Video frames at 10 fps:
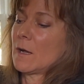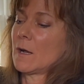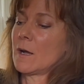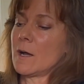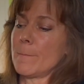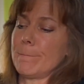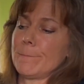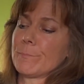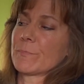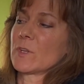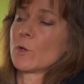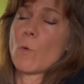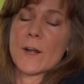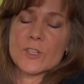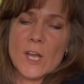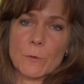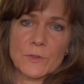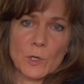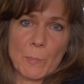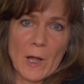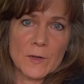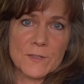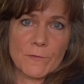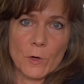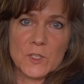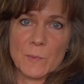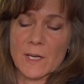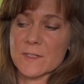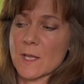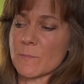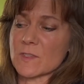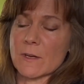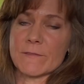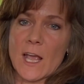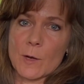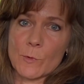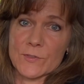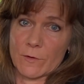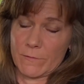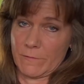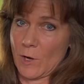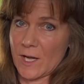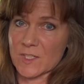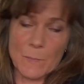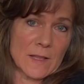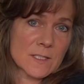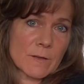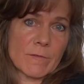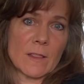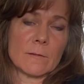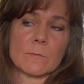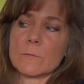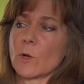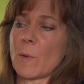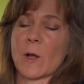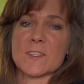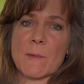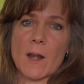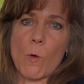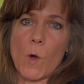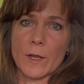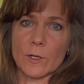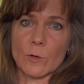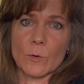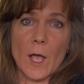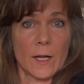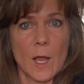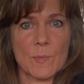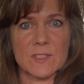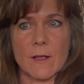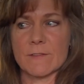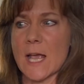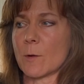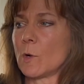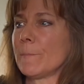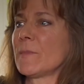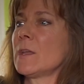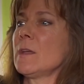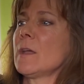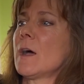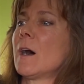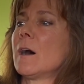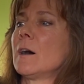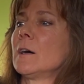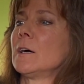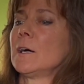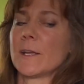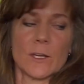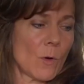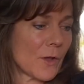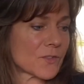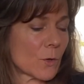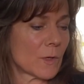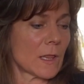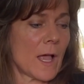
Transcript: You want to check with your parents first, because some stuffed animals are very expensive and your parents may not want you cutting up a stuffed animal. You also